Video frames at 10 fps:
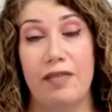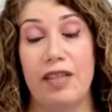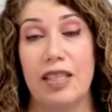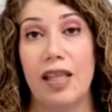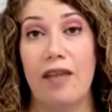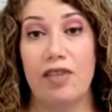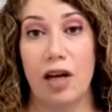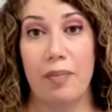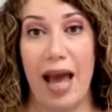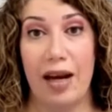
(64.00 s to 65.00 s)
it's left
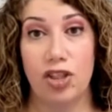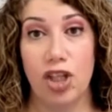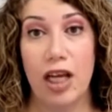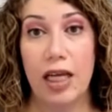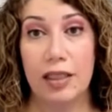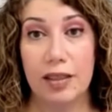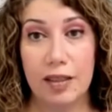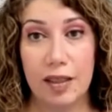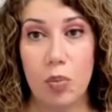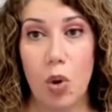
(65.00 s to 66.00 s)
unmanaged. This
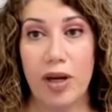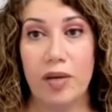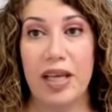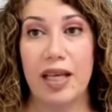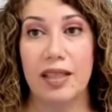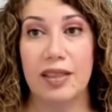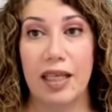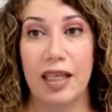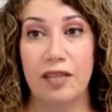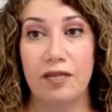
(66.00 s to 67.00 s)
is important because
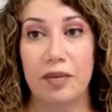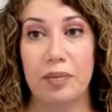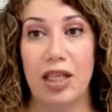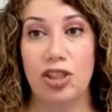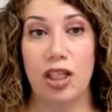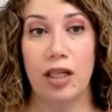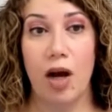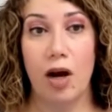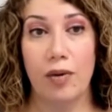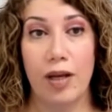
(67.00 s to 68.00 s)
the inflammation and
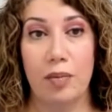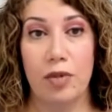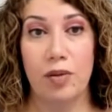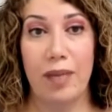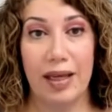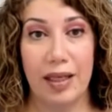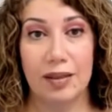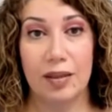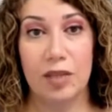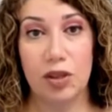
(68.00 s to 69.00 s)
autoimmune
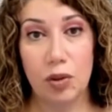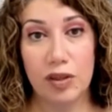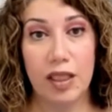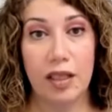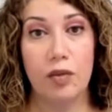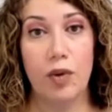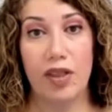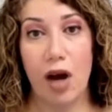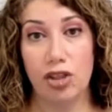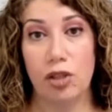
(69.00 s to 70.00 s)
mechanism associated with
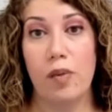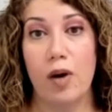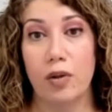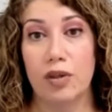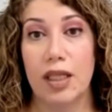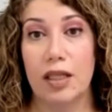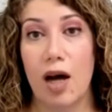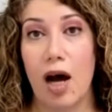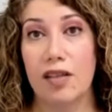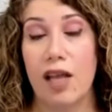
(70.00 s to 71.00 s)
Hashimoto's can
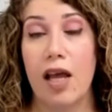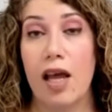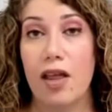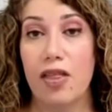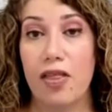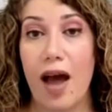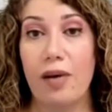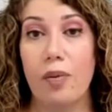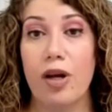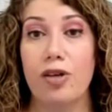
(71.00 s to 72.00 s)
cause
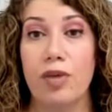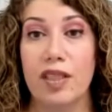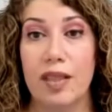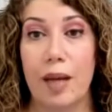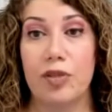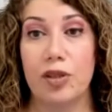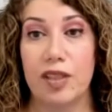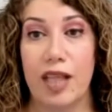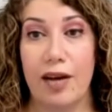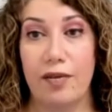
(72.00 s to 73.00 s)
thyroid receptor
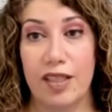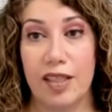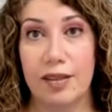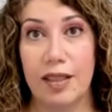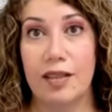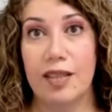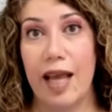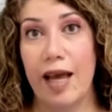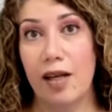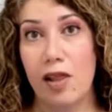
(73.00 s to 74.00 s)
site resistance
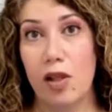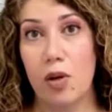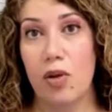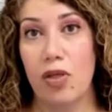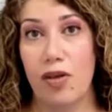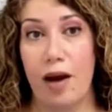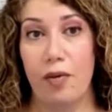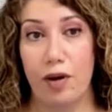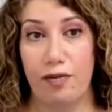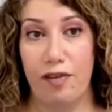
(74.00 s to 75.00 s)
and a low
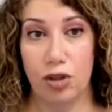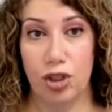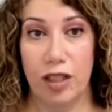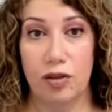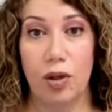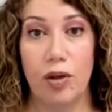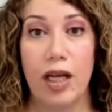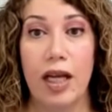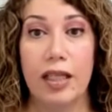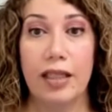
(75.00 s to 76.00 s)
thyroid function. So
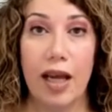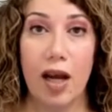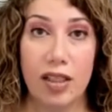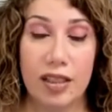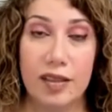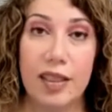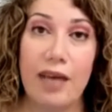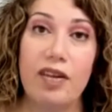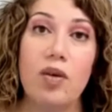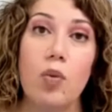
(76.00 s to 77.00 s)
there are
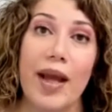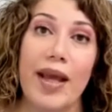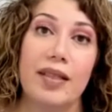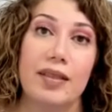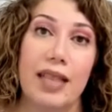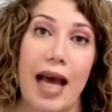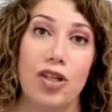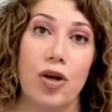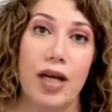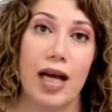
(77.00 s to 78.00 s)
7 ways that
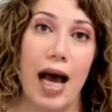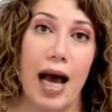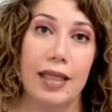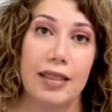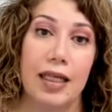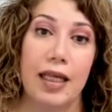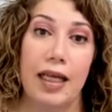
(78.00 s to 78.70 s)
your gut